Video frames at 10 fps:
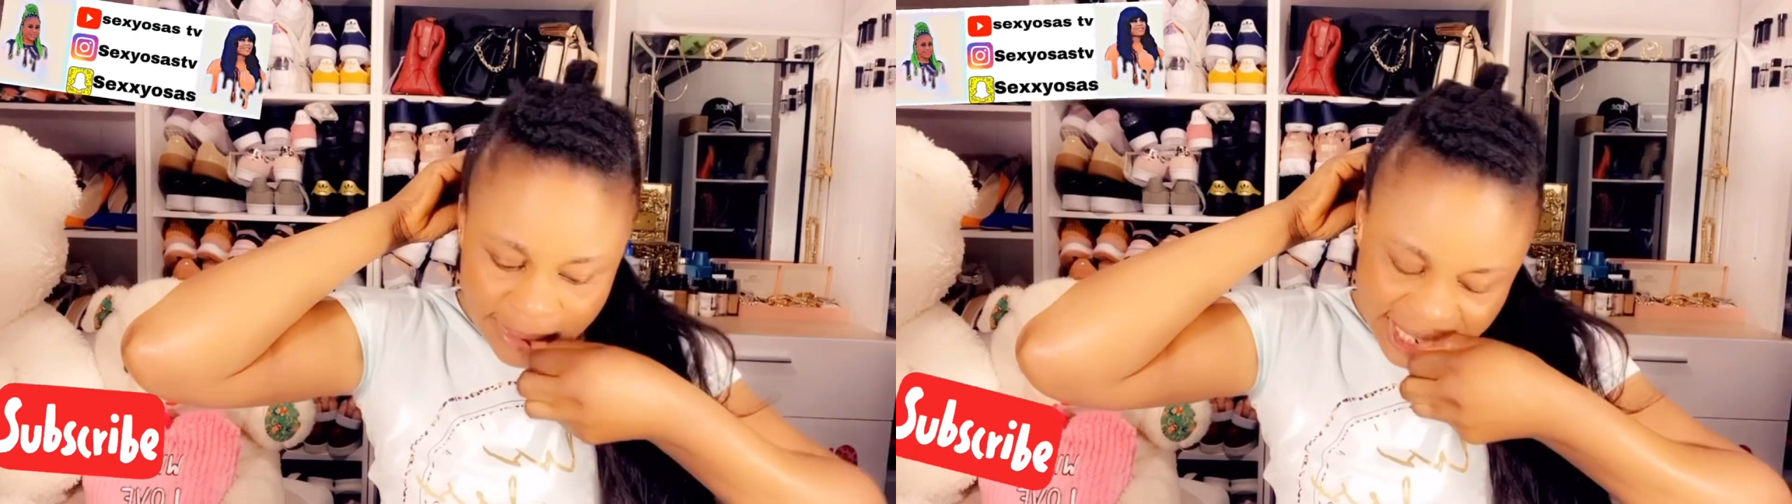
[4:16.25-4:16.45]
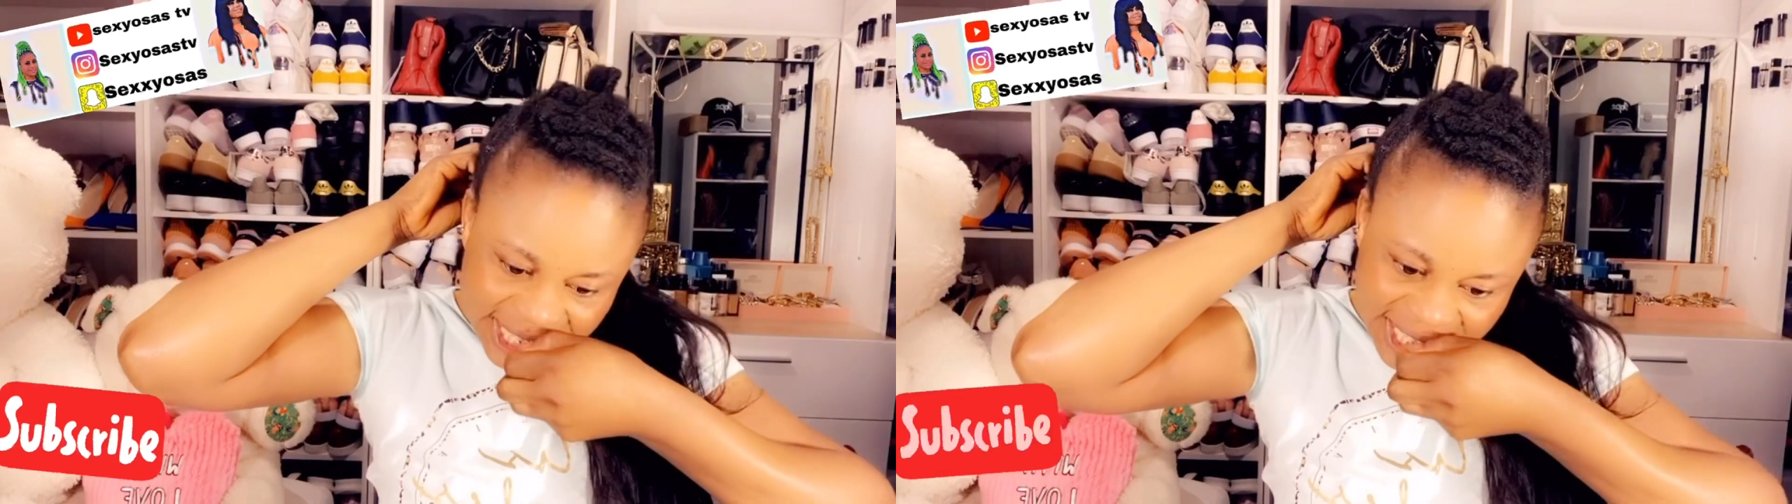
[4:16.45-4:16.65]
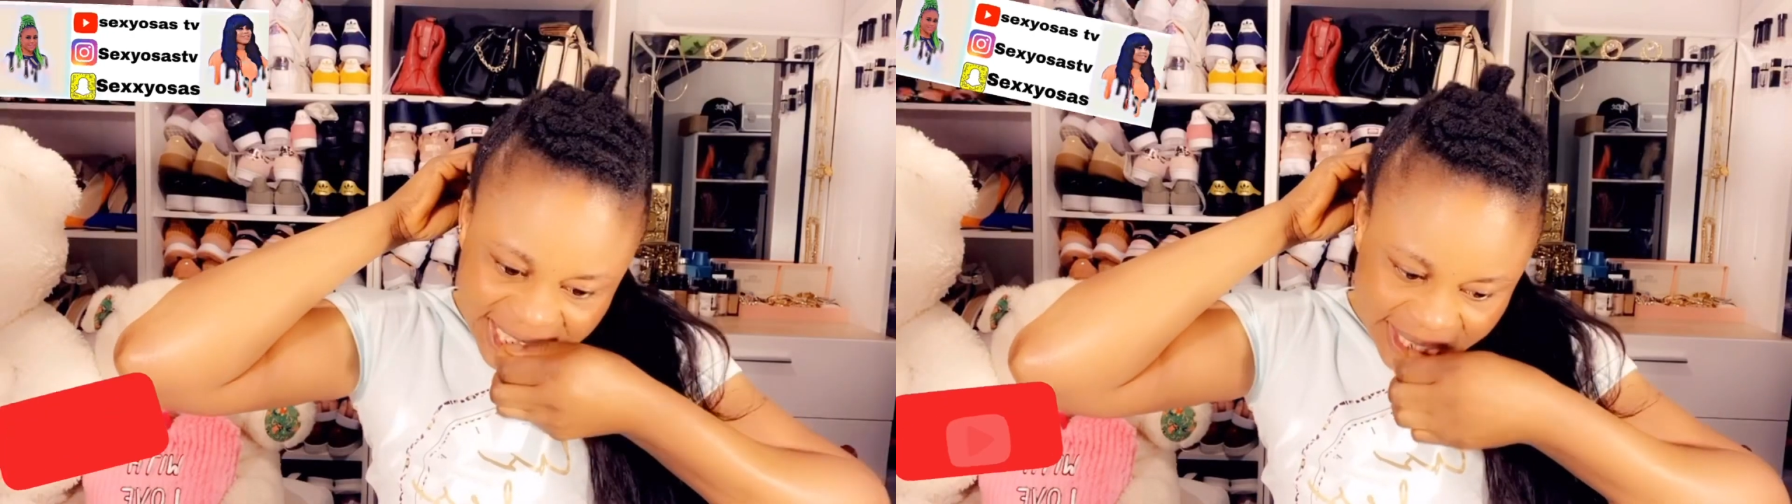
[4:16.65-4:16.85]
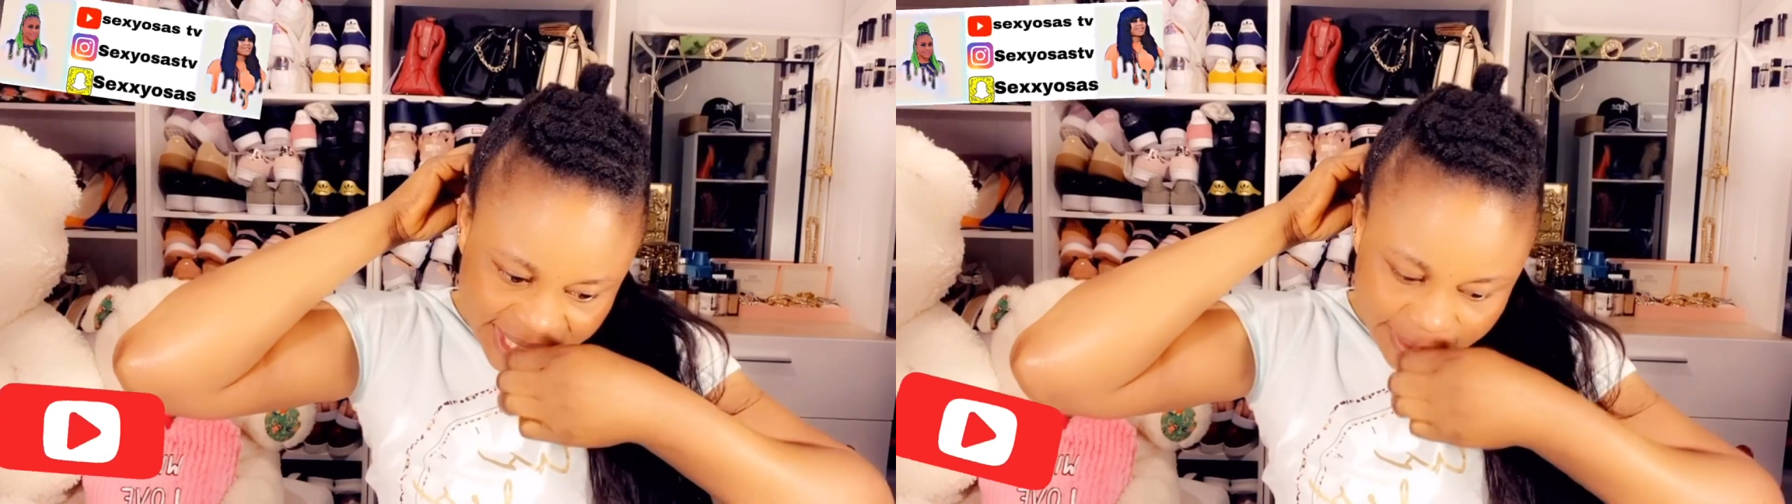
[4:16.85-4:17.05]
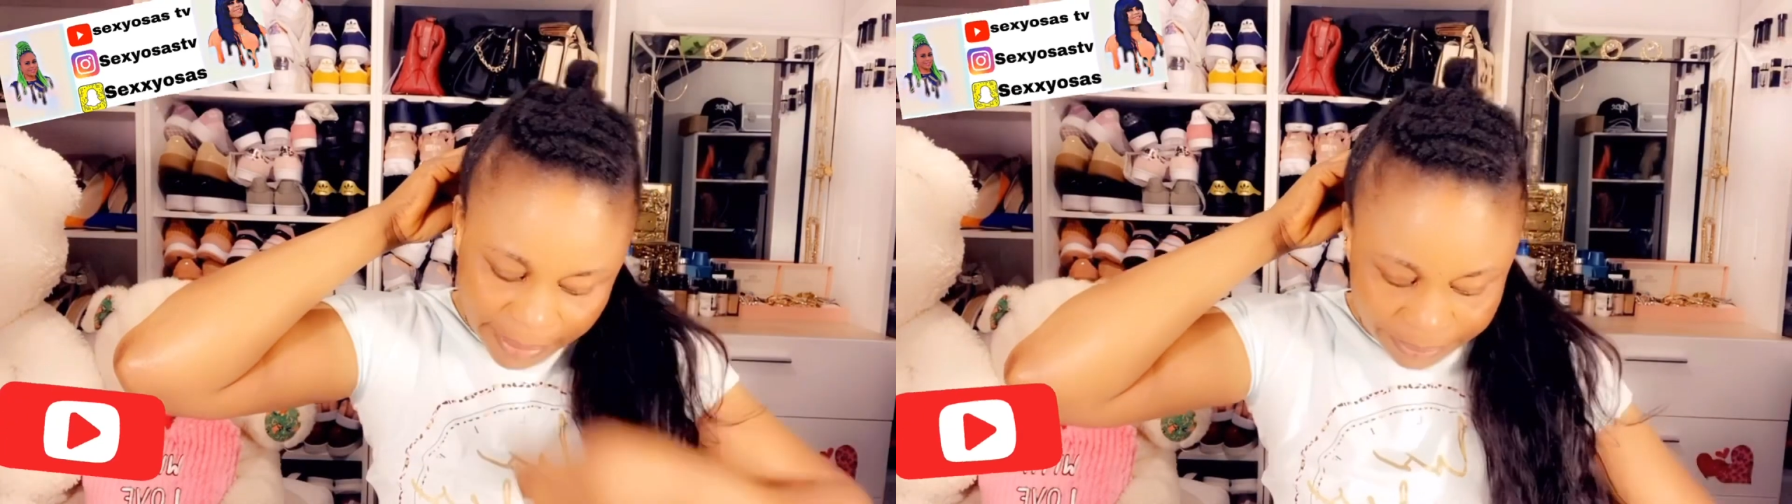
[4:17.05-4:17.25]
saying the
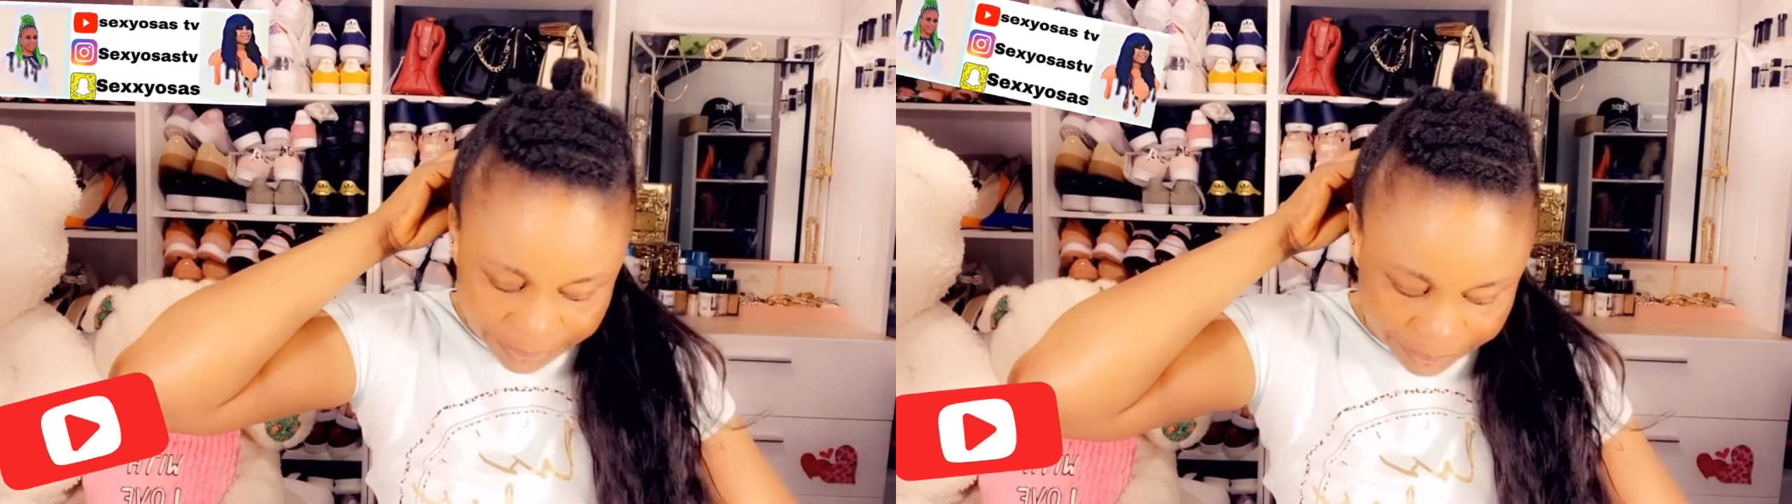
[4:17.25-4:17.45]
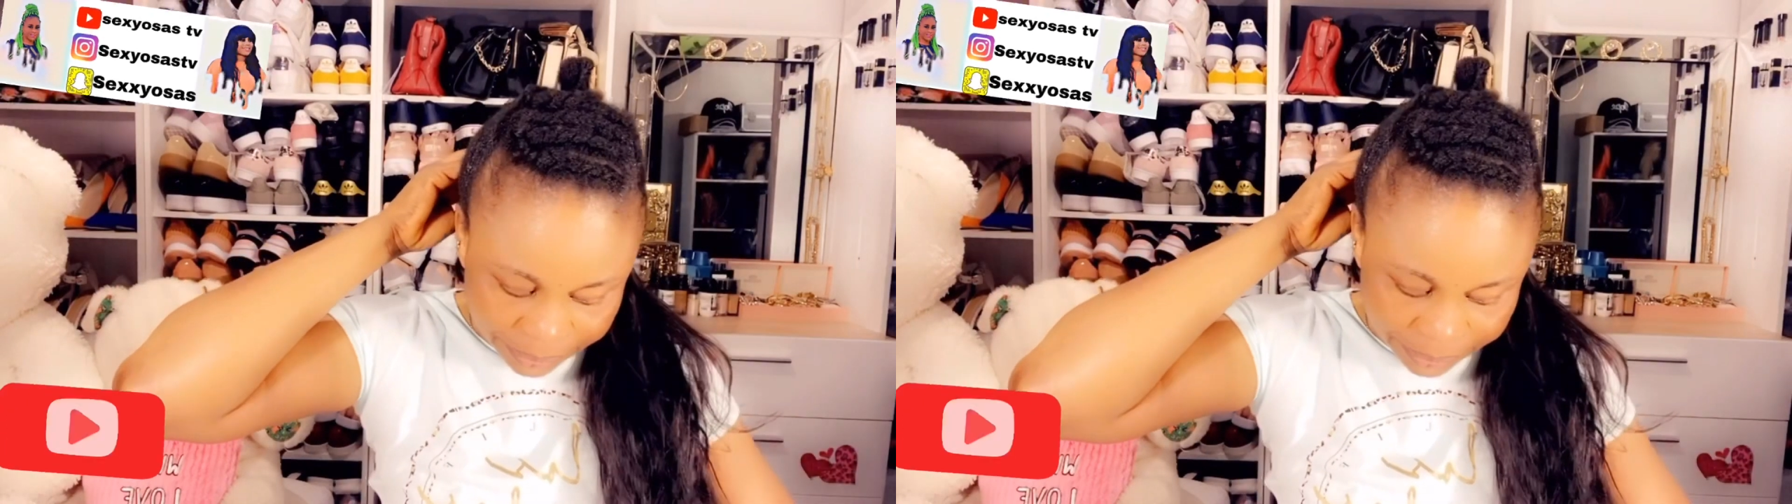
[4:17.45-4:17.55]
back.